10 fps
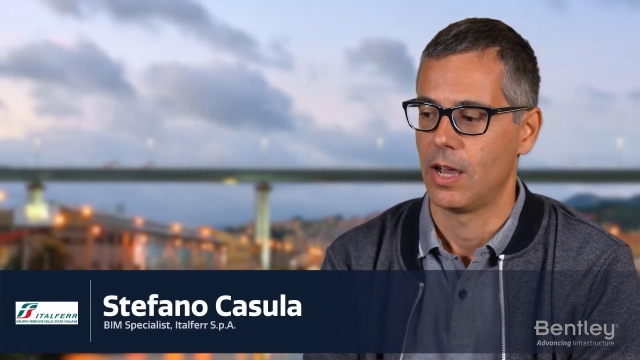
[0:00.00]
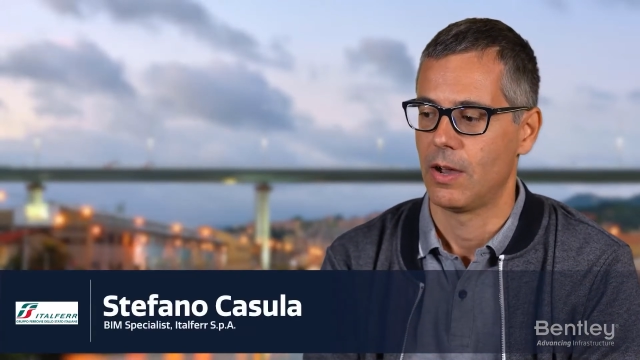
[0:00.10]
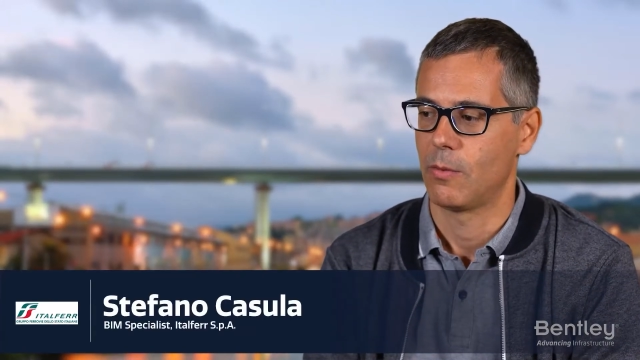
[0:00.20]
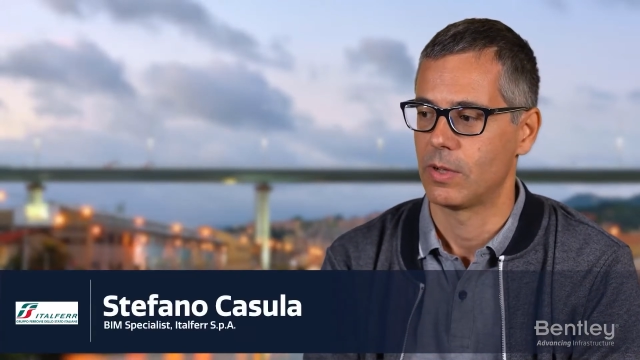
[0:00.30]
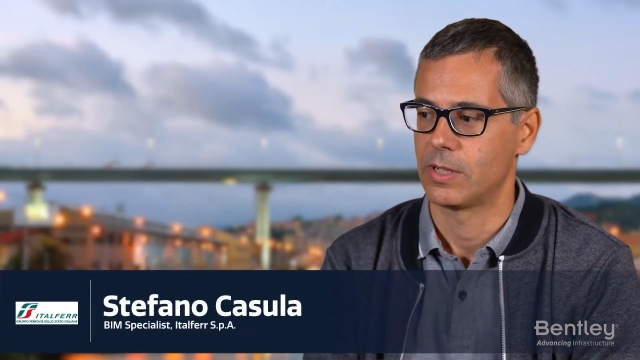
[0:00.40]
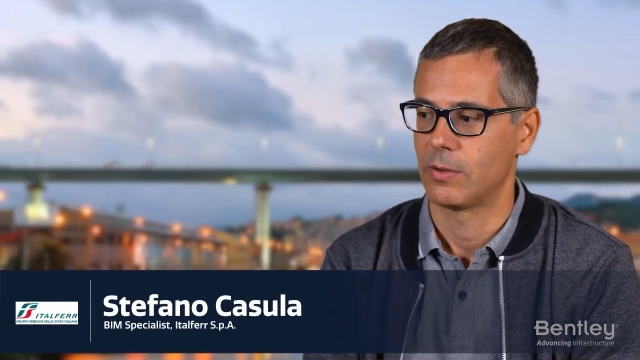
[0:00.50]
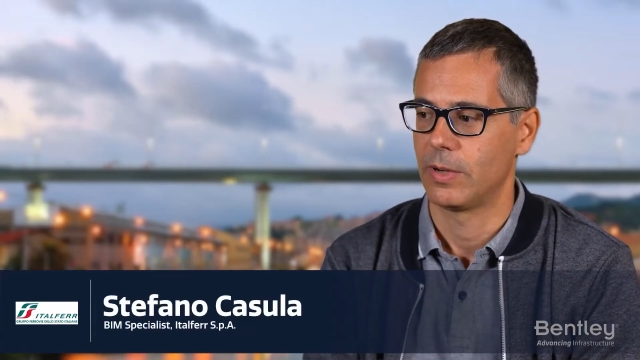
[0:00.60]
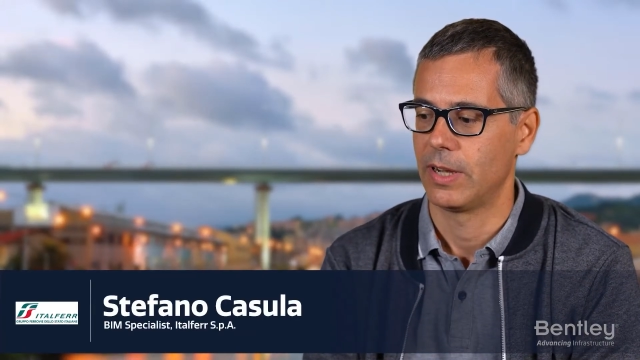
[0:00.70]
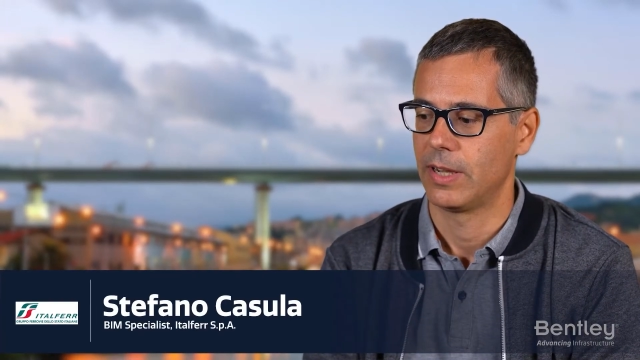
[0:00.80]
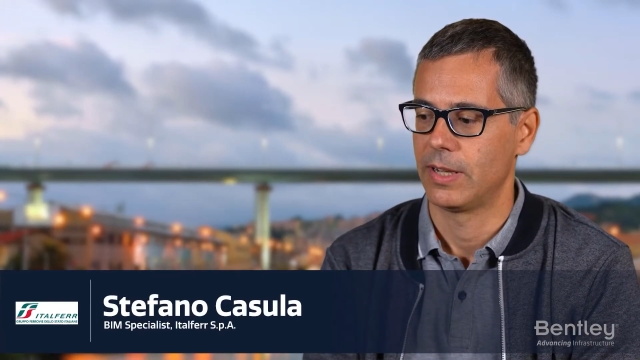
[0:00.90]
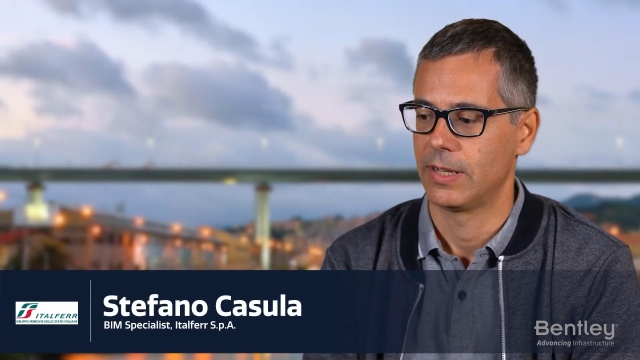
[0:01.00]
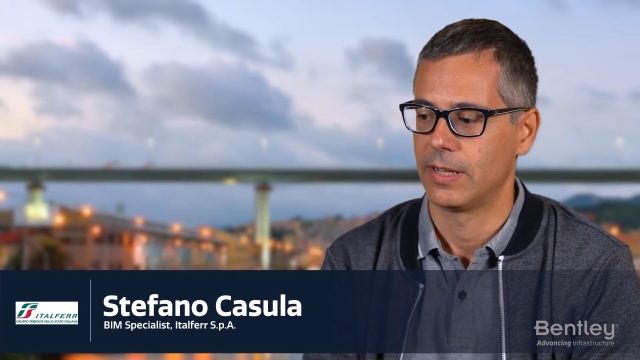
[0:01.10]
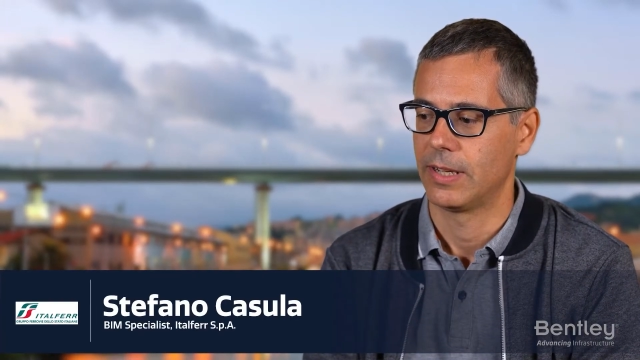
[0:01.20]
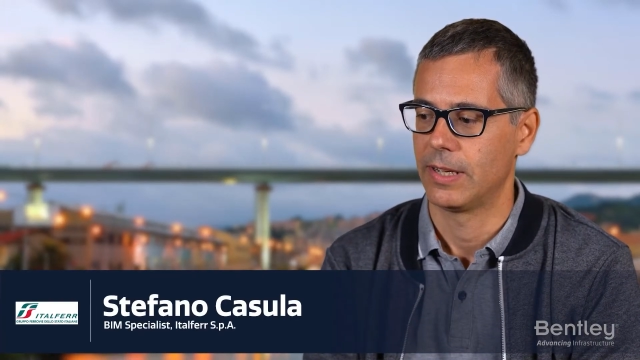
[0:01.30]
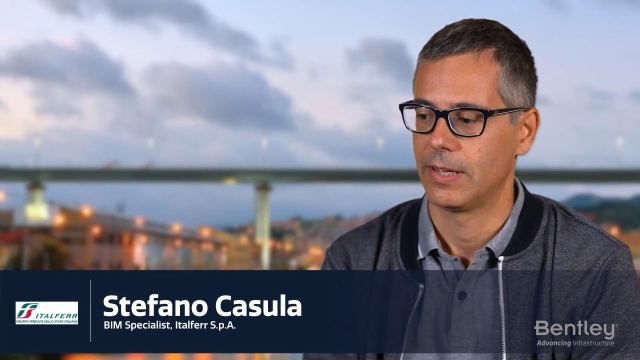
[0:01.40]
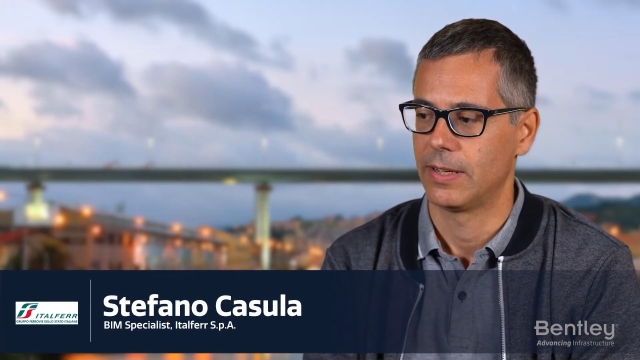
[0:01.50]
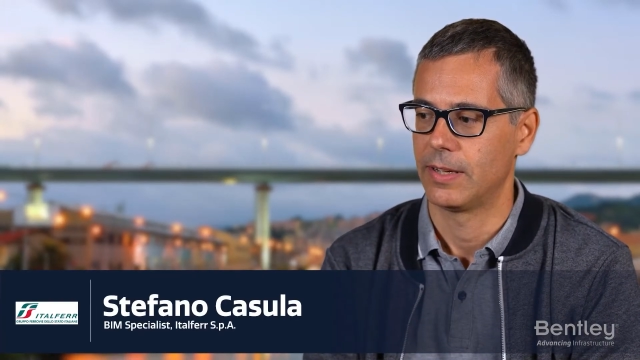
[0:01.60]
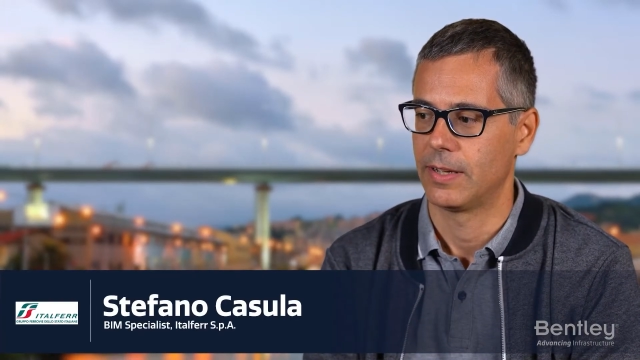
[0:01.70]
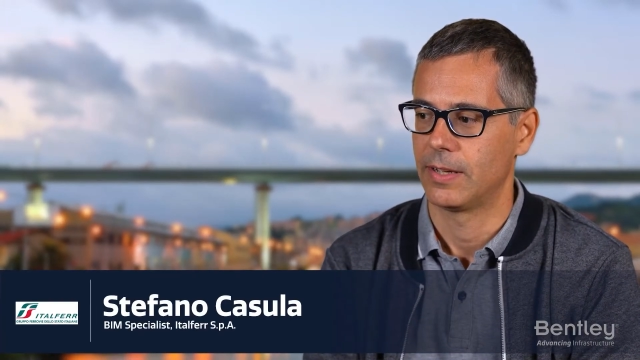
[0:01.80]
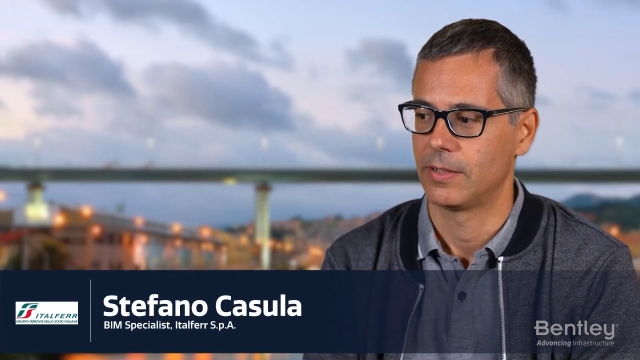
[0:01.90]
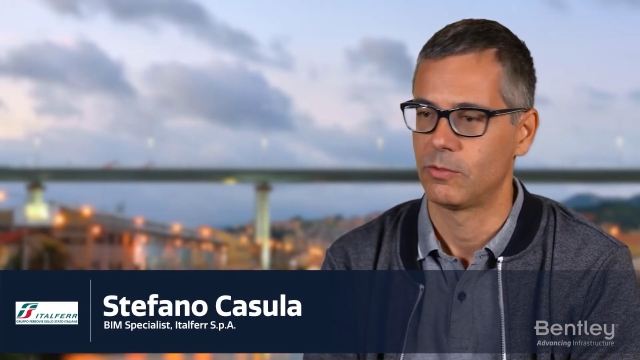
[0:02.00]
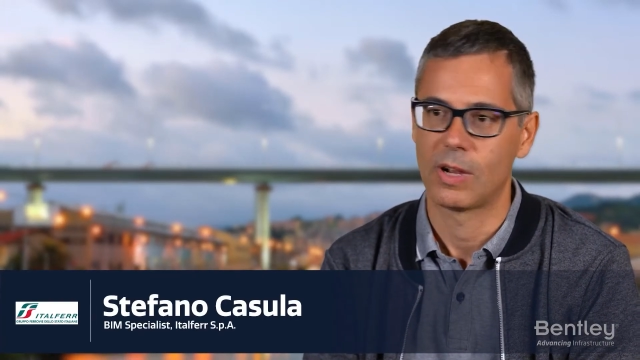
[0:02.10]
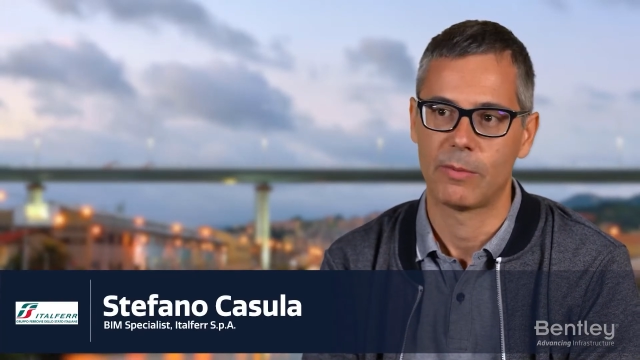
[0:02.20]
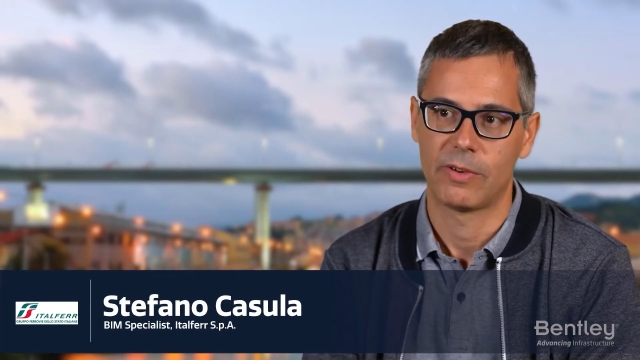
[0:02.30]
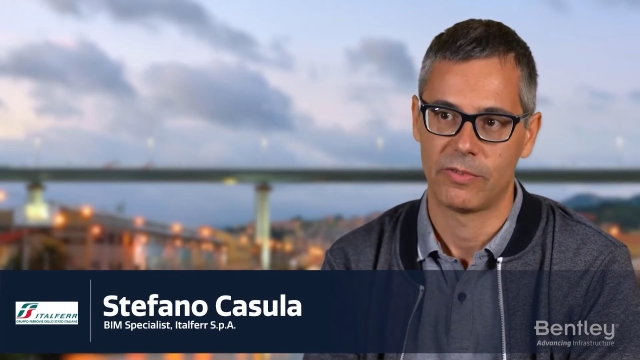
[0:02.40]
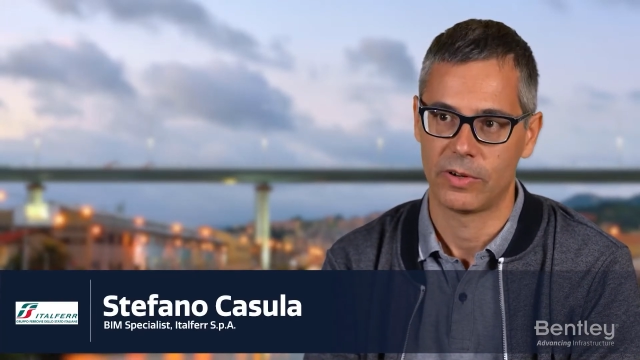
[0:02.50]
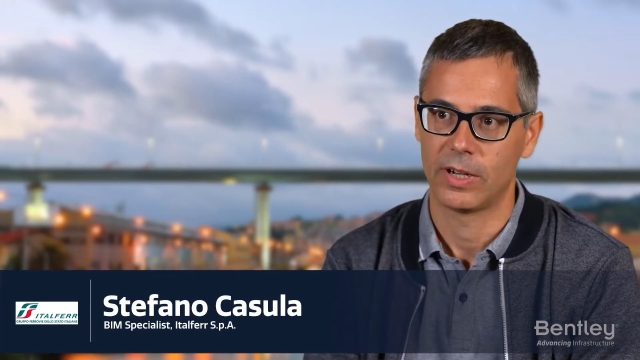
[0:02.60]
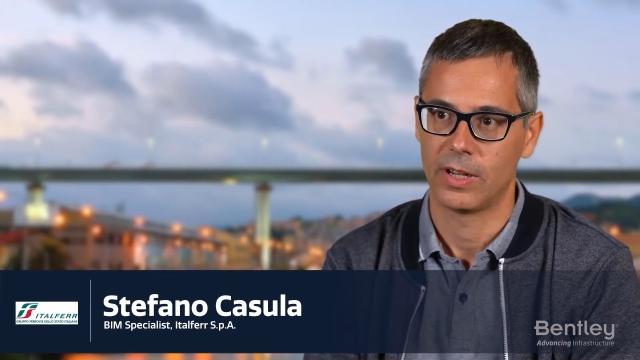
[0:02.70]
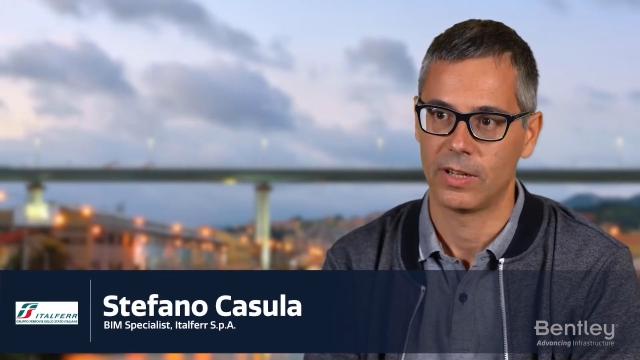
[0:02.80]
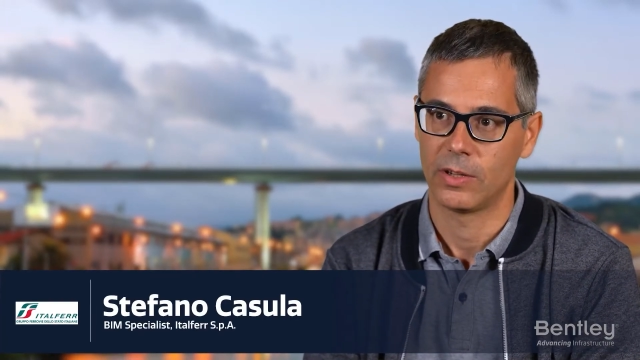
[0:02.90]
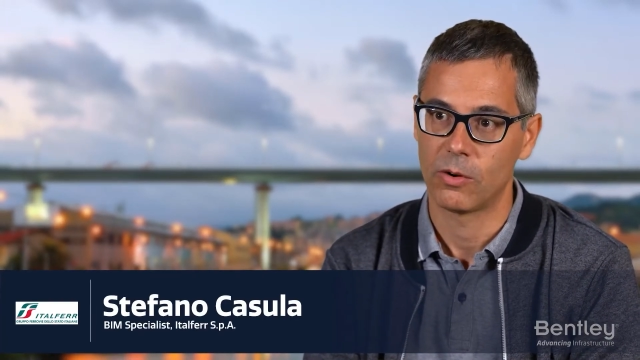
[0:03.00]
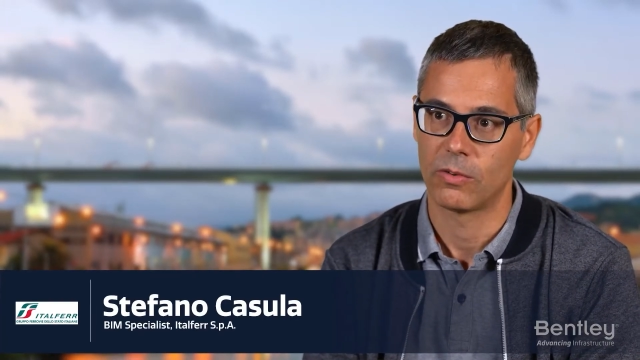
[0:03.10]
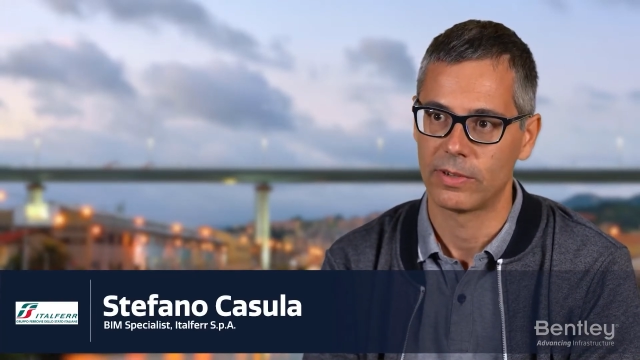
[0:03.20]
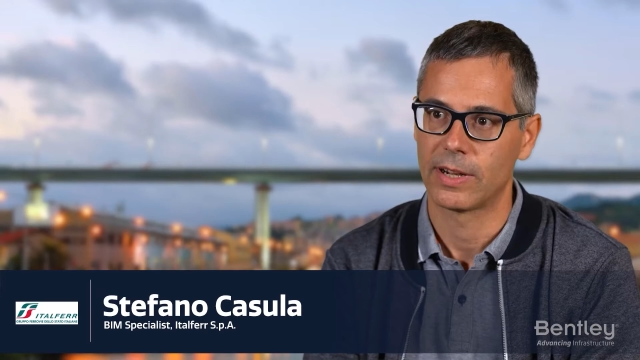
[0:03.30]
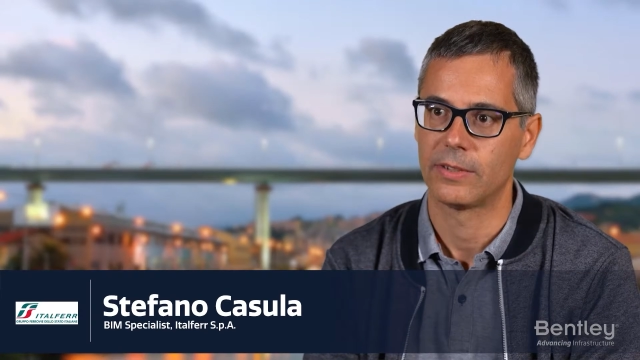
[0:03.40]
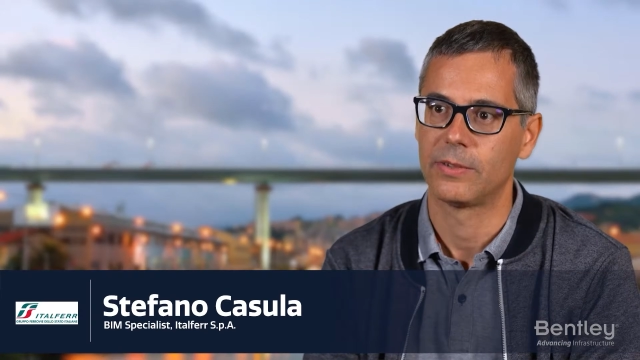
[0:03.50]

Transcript: uh, was a really uh, trauma for uh, the whole